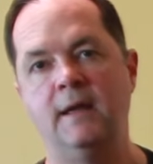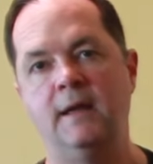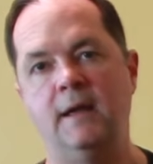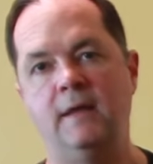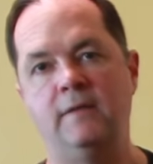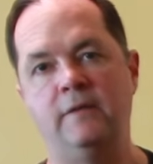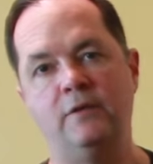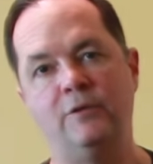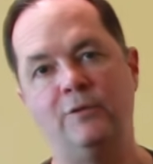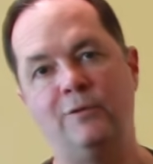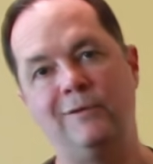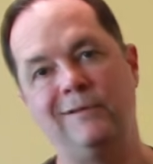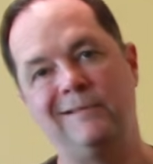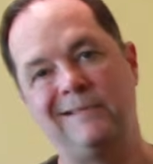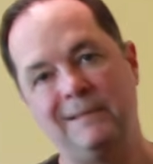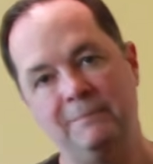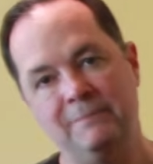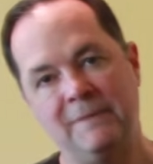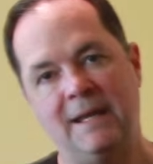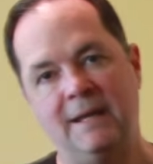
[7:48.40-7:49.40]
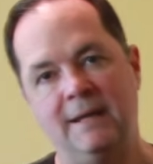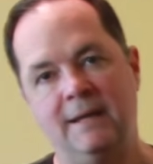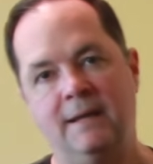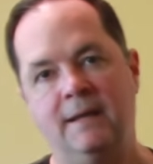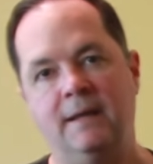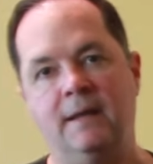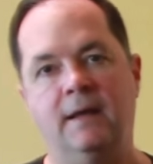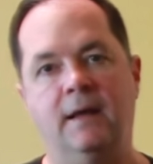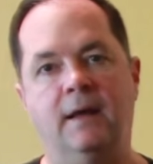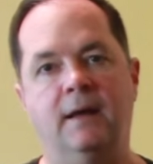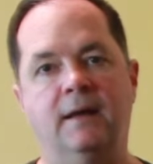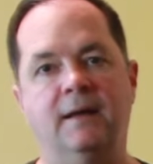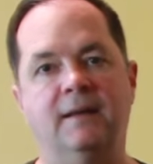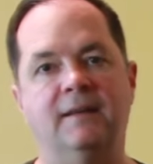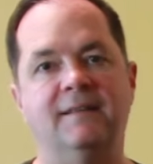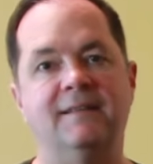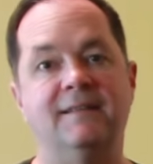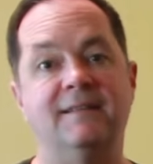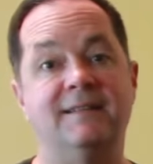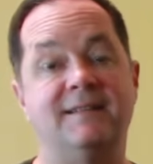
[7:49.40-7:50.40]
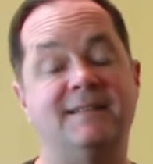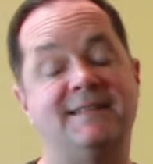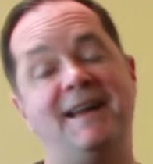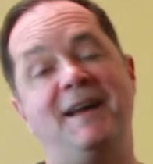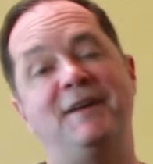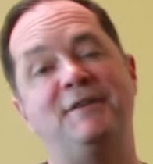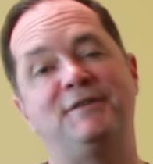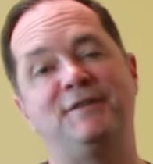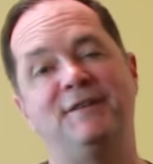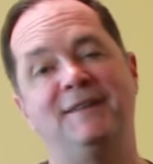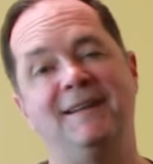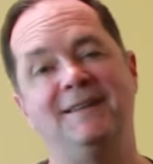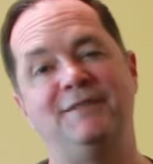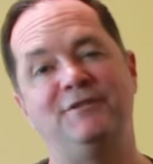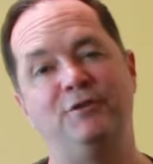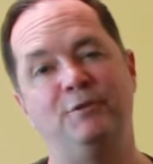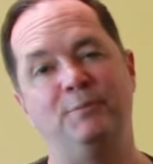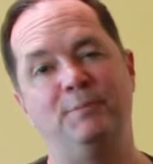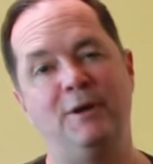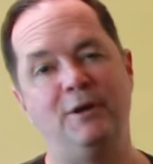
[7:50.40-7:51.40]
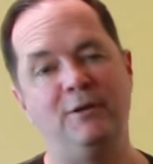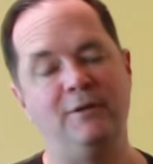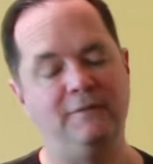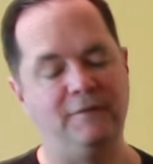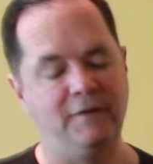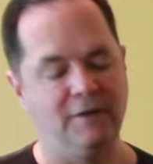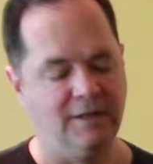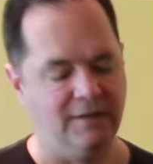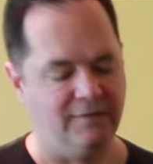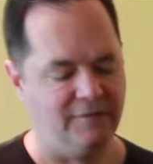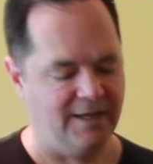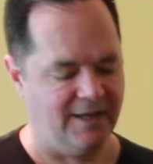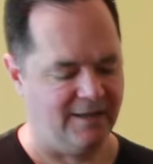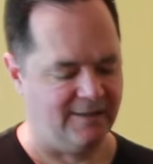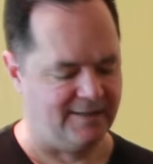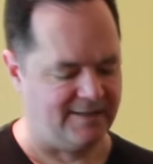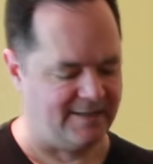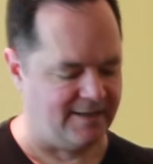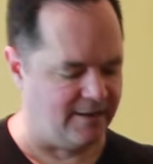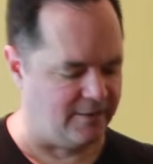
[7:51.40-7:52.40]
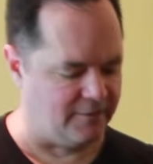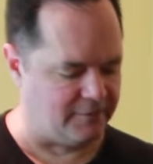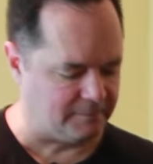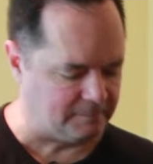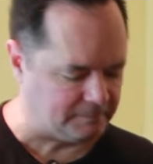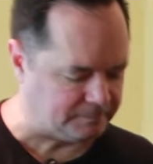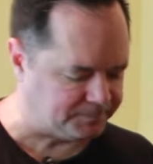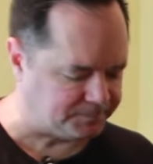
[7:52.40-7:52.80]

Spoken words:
in the north, the south celestial pole if you live down south.